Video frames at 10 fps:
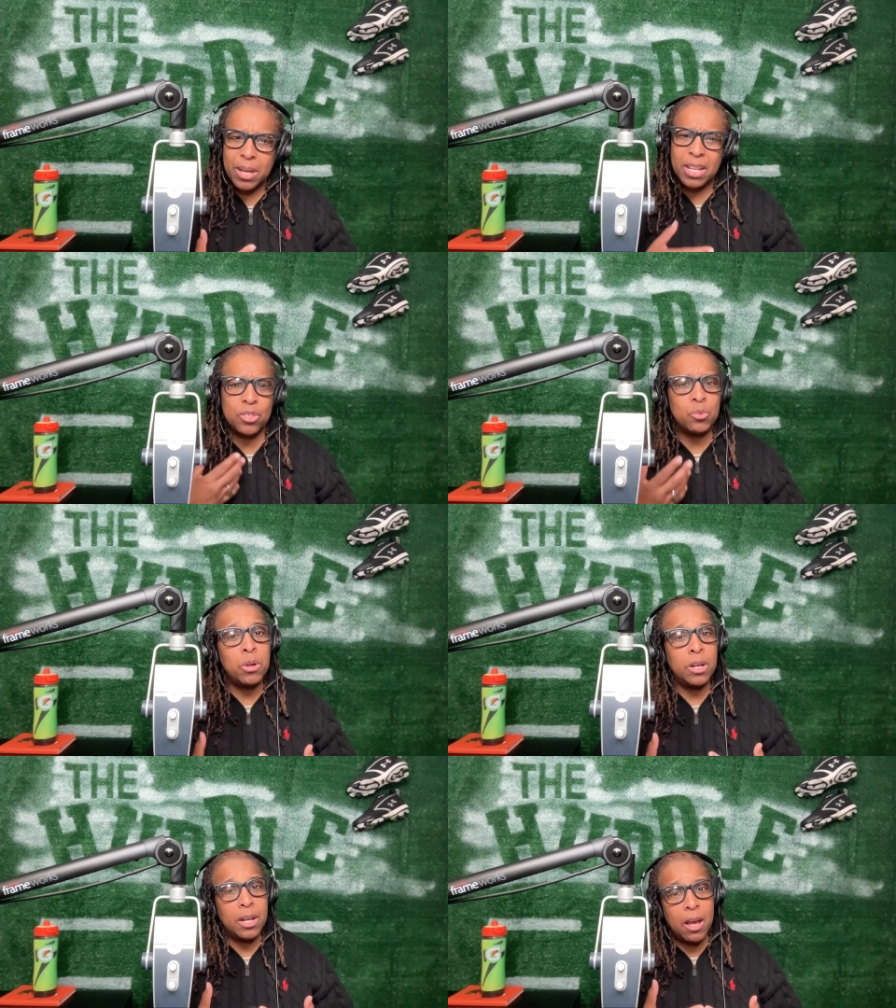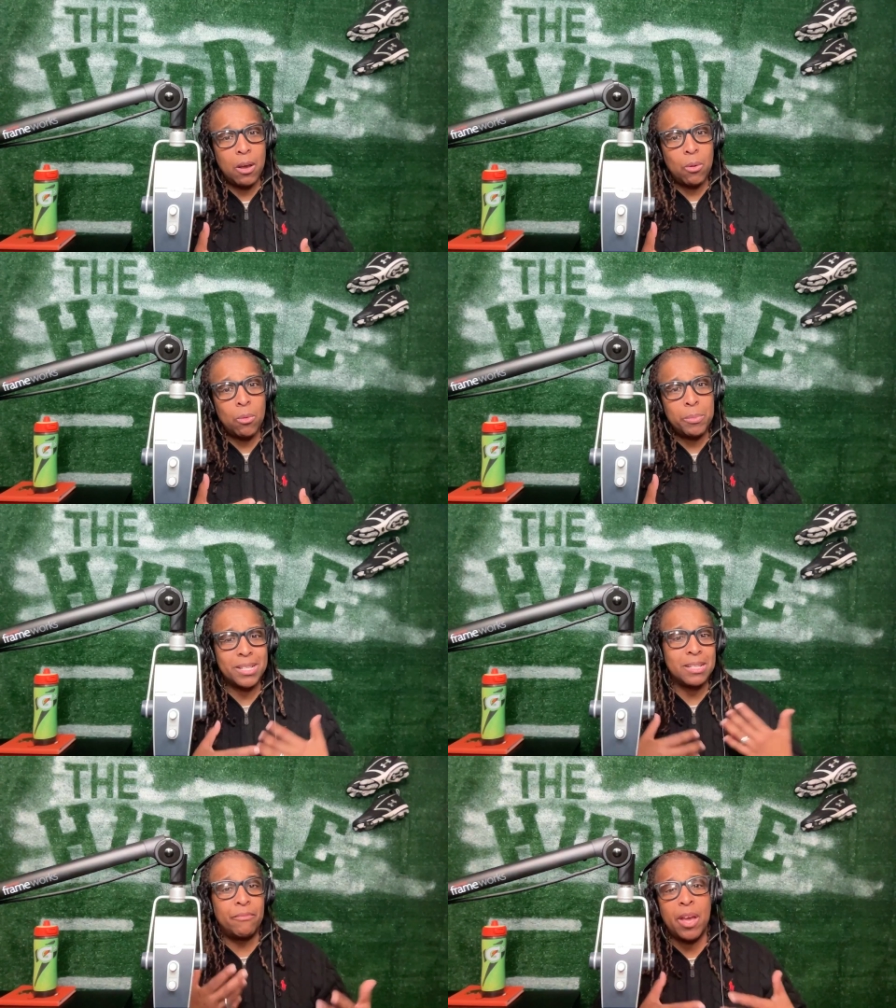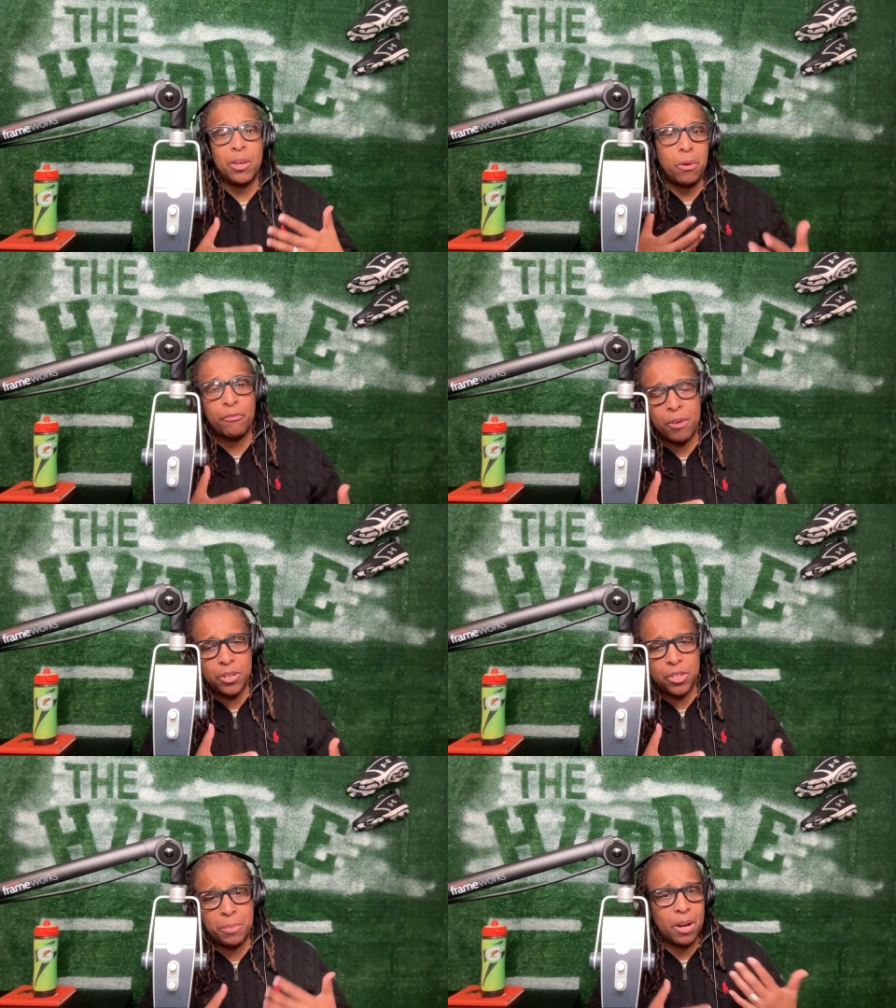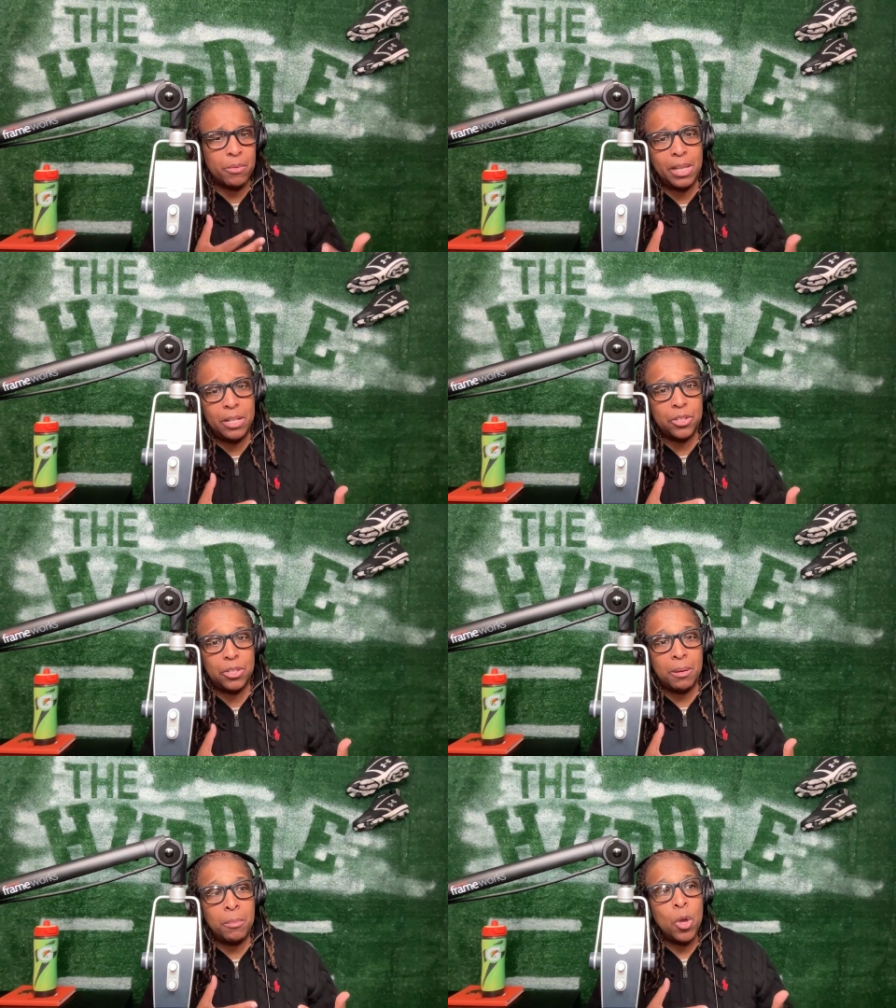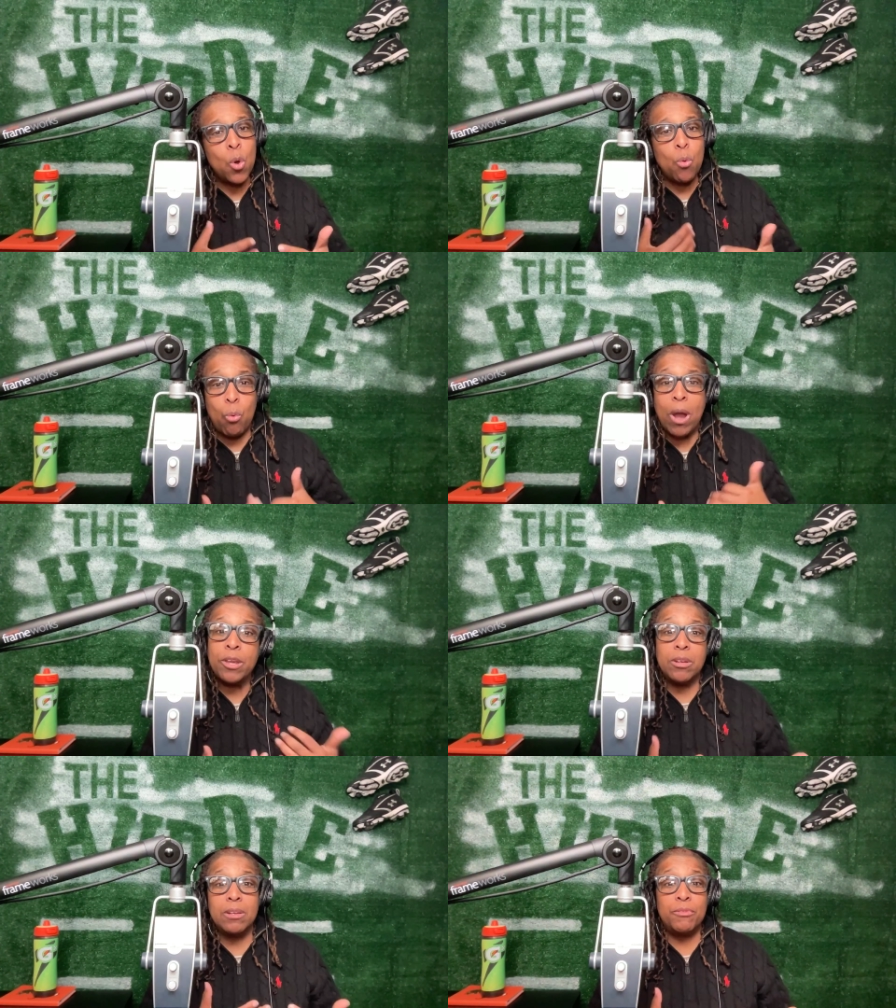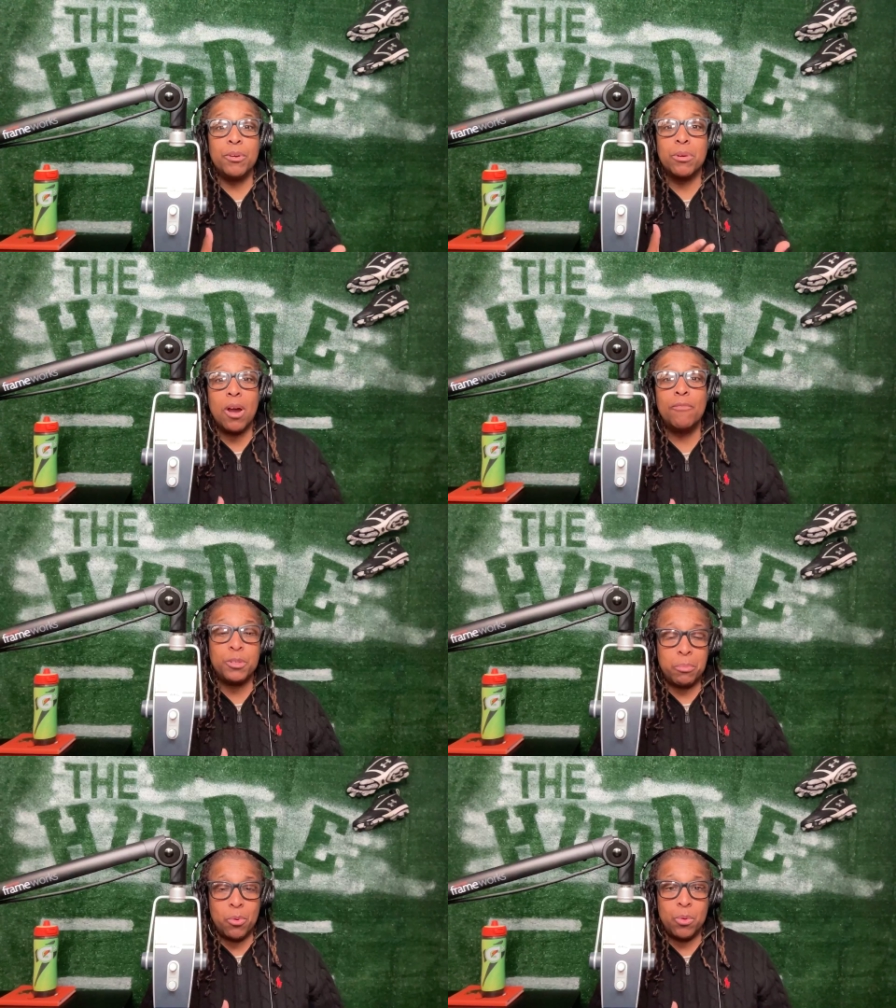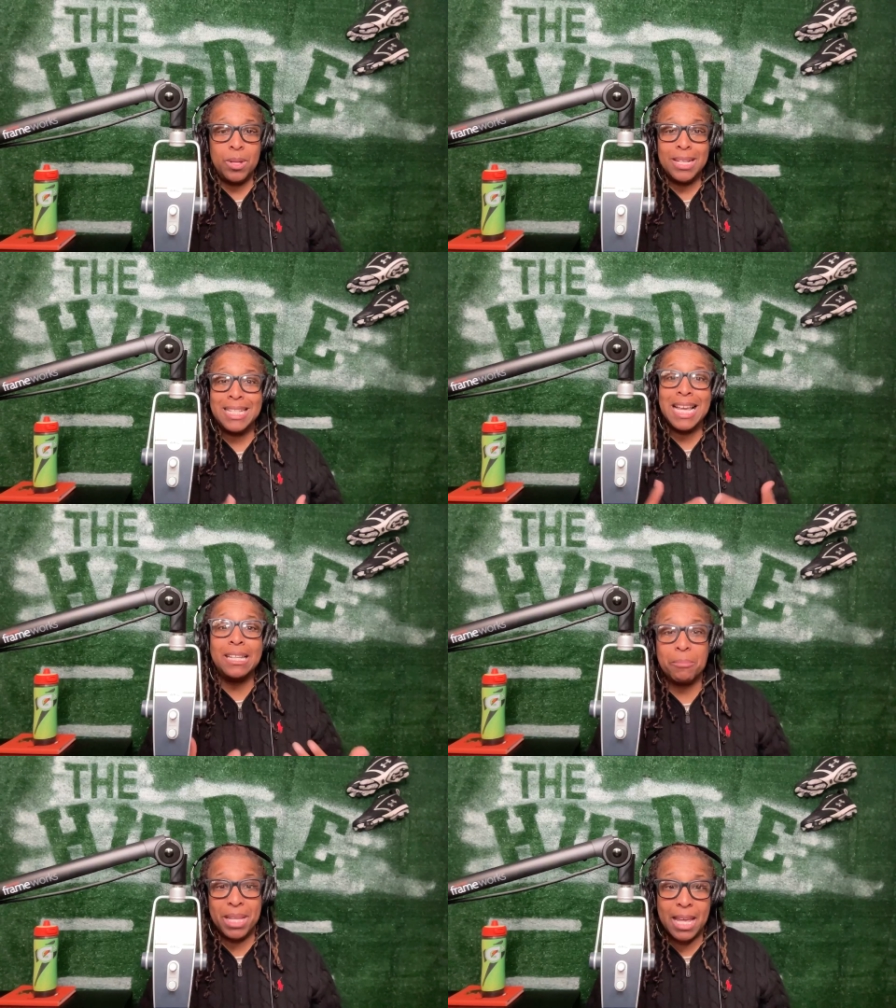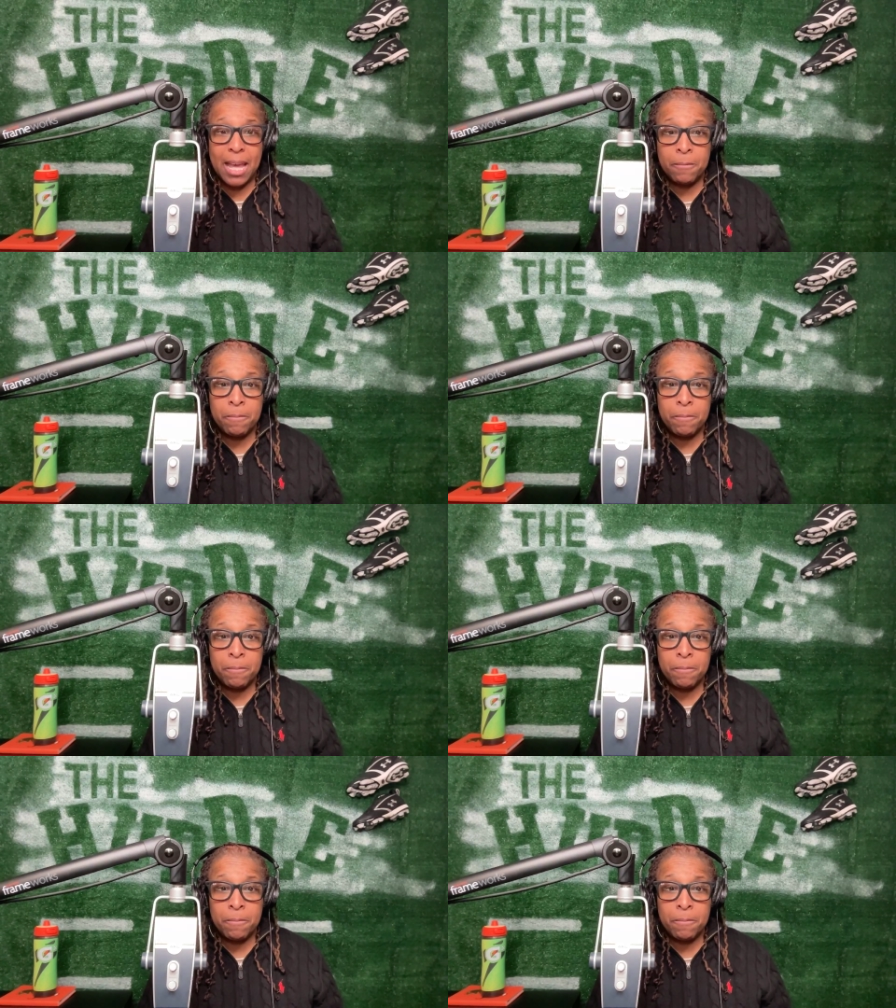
And I just want to know, because I value our friendship and our relationship, why you didn't feel comfortable telling me that."